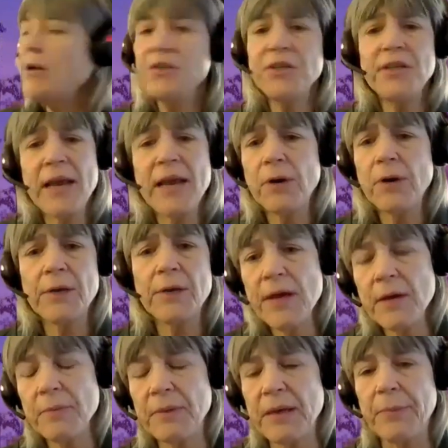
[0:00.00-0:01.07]
I also like working
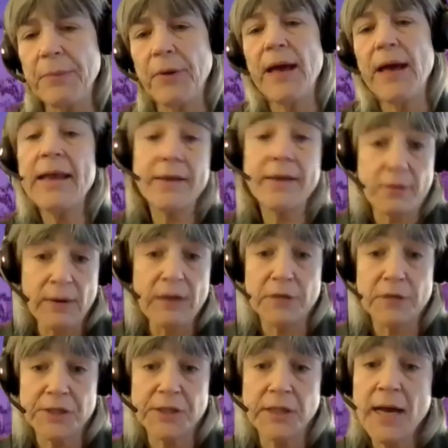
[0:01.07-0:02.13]
with young people, and at the
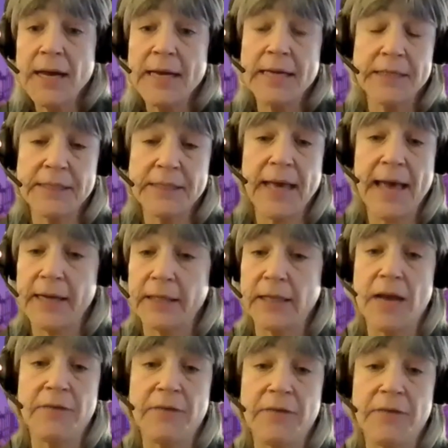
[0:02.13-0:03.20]
Rainforest Alliance, I had a
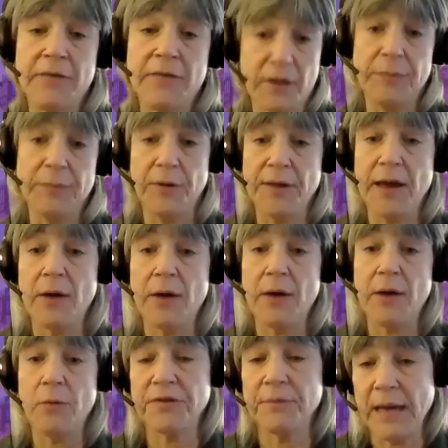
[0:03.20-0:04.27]
lot of young people
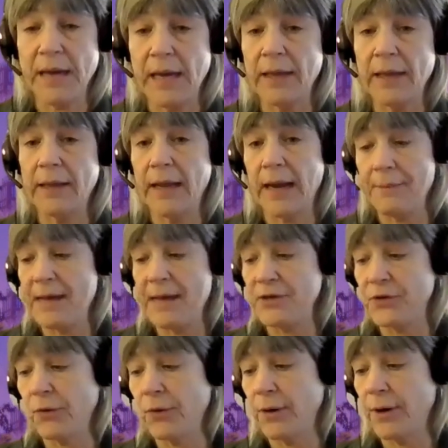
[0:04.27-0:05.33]
that worked for me and that
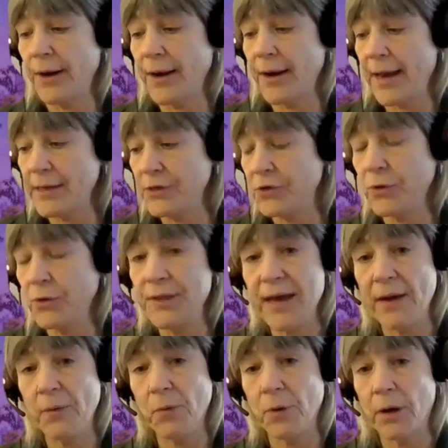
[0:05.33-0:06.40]
I mentored, and I
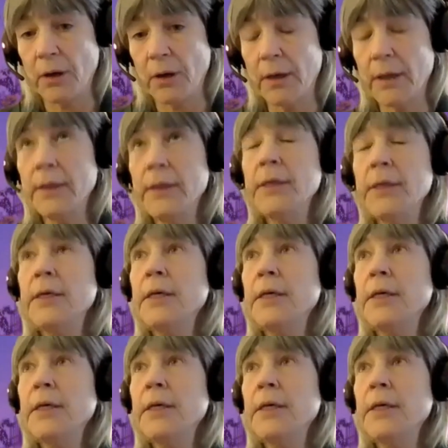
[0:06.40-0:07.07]
enjoyed that work.